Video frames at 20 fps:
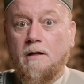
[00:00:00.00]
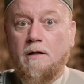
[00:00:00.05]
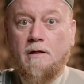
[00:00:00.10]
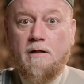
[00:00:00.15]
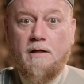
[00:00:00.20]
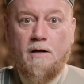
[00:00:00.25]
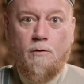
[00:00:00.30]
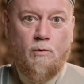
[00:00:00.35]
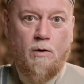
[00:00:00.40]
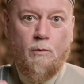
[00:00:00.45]

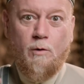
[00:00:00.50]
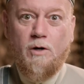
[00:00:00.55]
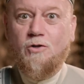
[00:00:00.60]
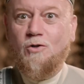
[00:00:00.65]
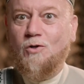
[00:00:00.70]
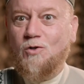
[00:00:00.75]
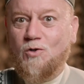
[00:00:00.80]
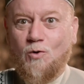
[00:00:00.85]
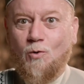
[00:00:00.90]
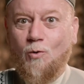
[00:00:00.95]
Then we went
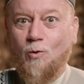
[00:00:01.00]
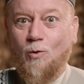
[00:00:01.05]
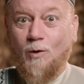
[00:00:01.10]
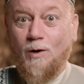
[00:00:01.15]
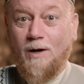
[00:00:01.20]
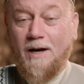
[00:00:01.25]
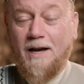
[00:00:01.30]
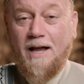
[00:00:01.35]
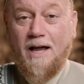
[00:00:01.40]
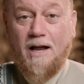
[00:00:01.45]
to school
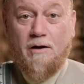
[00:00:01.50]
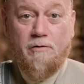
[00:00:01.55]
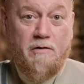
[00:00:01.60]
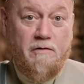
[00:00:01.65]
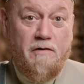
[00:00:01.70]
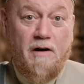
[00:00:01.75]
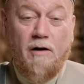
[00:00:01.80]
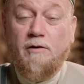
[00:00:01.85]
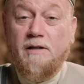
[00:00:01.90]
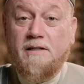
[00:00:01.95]
and we
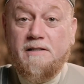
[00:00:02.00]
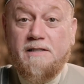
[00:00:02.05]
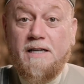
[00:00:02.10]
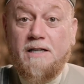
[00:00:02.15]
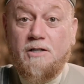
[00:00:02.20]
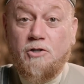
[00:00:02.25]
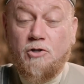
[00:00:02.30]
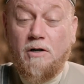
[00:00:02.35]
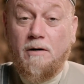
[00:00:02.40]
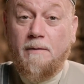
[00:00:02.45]
found a
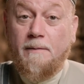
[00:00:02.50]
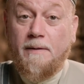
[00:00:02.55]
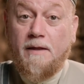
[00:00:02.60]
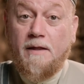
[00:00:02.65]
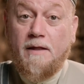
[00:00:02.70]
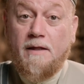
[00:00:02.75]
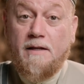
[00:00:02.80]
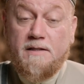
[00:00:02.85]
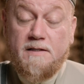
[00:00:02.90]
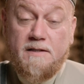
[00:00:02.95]
teacher.
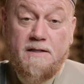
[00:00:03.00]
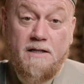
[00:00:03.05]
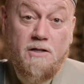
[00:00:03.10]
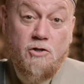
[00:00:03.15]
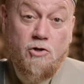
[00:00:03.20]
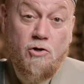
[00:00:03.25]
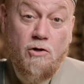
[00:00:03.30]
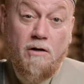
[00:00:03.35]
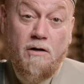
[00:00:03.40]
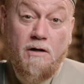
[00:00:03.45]
This
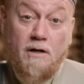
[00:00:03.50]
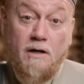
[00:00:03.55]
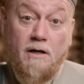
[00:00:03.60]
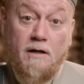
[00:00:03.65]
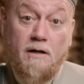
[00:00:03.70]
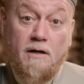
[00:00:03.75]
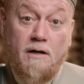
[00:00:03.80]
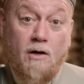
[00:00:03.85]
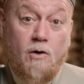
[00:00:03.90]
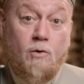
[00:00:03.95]
teacher
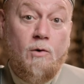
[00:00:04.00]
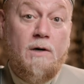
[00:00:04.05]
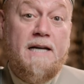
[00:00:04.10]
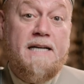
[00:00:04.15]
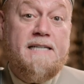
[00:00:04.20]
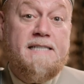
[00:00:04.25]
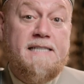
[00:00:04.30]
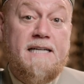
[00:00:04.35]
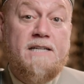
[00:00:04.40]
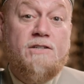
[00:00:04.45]
not
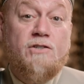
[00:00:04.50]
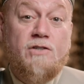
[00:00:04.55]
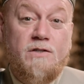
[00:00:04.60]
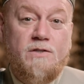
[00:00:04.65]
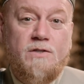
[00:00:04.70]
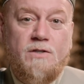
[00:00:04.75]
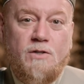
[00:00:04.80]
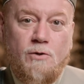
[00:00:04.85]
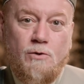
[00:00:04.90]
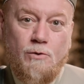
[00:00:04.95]
only
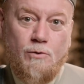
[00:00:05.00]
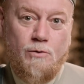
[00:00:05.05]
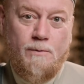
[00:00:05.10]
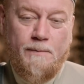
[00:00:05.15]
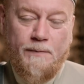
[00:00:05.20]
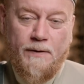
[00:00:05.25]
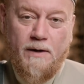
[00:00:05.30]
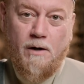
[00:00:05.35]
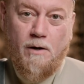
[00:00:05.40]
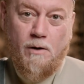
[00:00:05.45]
teaches you
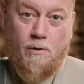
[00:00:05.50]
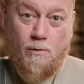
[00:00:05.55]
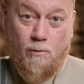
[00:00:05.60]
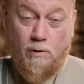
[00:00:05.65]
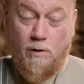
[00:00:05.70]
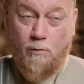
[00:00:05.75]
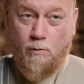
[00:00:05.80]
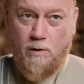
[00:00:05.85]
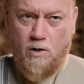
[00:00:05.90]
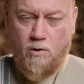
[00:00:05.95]

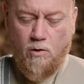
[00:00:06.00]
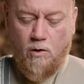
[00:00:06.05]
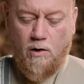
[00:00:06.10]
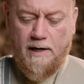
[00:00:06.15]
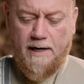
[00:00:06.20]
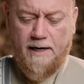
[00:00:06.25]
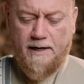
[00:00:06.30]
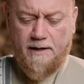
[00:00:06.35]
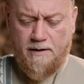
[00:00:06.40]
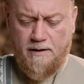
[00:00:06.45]
what we call
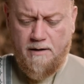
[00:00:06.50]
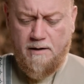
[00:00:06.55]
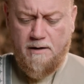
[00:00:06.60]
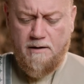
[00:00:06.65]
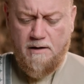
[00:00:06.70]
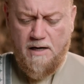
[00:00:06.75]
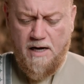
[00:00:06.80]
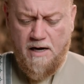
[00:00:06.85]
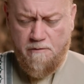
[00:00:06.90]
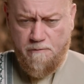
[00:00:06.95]
like
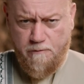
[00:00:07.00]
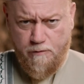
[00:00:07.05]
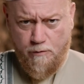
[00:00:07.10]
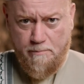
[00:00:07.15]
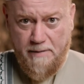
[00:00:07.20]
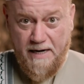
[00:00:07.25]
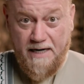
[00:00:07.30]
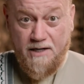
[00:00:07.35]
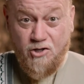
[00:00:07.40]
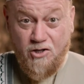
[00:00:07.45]

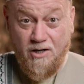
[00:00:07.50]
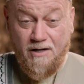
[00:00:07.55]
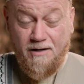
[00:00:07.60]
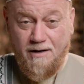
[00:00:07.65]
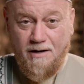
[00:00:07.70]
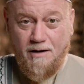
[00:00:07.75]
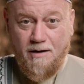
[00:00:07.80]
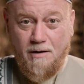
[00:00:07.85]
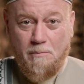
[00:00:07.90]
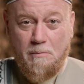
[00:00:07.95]
information,
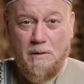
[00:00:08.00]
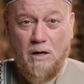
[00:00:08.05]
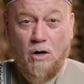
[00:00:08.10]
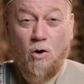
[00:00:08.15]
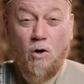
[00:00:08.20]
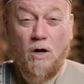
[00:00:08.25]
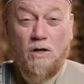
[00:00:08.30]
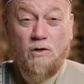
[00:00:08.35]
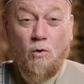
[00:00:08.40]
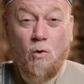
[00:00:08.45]
but
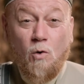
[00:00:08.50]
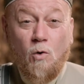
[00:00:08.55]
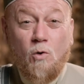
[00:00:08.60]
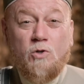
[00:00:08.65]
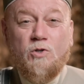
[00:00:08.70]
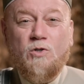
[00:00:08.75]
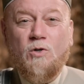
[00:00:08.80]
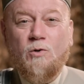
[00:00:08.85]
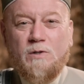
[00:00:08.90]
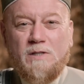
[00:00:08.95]
could
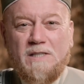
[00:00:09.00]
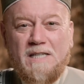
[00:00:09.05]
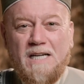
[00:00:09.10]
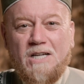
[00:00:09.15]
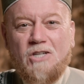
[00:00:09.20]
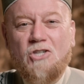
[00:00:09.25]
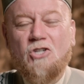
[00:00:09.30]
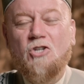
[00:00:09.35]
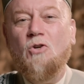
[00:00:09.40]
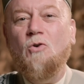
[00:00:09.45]
also
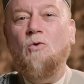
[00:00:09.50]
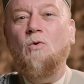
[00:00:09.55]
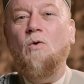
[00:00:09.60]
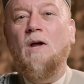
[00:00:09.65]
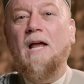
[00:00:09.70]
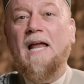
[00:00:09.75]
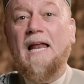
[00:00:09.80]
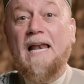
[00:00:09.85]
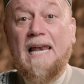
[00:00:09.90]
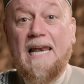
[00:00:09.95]
teach you
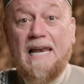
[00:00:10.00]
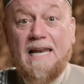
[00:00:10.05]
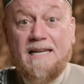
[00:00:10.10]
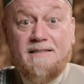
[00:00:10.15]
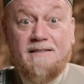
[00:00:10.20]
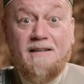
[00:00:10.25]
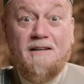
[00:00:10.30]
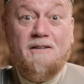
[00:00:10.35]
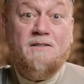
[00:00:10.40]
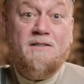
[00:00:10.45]

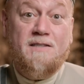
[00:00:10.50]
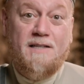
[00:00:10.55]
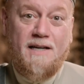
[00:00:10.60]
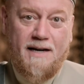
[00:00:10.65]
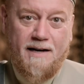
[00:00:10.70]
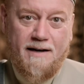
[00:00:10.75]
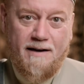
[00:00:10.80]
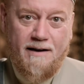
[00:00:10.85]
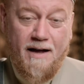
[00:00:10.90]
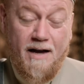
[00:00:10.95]
lessons
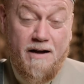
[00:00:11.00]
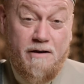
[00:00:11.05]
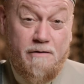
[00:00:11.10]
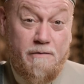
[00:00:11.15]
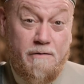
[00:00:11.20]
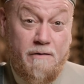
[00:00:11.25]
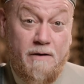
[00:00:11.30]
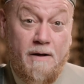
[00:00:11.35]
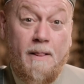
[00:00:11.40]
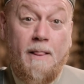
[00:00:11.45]
in
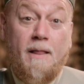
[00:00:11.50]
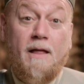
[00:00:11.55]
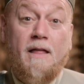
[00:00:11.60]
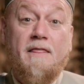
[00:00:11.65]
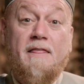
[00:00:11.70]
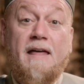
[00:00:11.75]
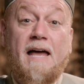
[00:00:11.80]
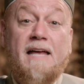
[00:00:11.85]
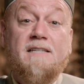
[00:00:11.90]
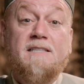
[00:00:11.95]
life
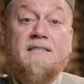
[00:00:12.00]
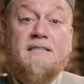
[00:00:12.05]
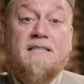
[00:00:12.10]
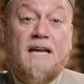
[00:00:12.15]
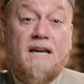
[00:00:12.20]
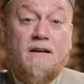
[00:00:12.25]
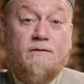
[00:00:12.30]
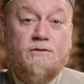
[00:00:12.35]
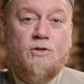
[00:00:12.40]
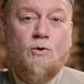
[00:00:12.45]
that
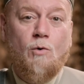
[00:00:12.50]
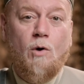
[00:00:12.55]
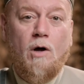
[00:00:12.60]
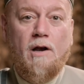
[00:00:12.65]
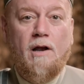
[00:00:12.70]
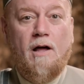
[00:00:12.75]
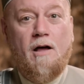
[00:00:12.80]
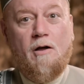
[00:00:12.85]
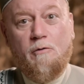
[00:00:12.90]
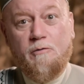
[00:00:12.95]
saves you a
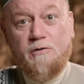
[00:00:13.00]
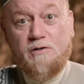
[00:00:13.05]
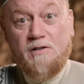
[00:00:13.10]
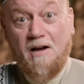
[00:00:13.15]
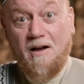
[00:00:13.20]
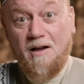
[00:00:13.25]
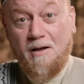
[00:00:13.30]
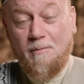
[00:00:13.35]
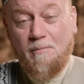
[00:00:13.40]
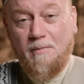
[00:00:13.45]
lot of
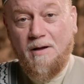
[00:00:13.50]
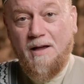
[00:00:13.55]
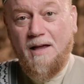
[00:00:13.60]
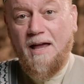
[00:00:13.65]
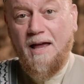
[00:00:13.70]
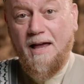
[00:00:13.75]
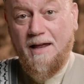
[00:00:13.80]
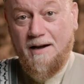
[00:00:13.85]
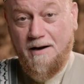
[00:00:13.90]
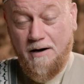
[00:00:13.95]
time
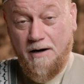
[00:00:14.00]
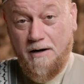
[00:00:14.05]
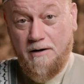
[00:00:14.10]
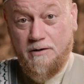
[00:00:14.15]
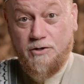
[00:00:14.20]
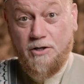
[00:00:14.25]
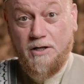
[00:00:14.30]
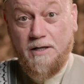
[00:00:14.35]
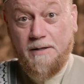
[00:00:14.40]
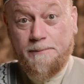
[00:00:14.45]
and
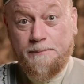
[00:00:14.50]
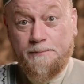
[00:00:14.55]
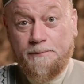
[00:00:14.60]
energy.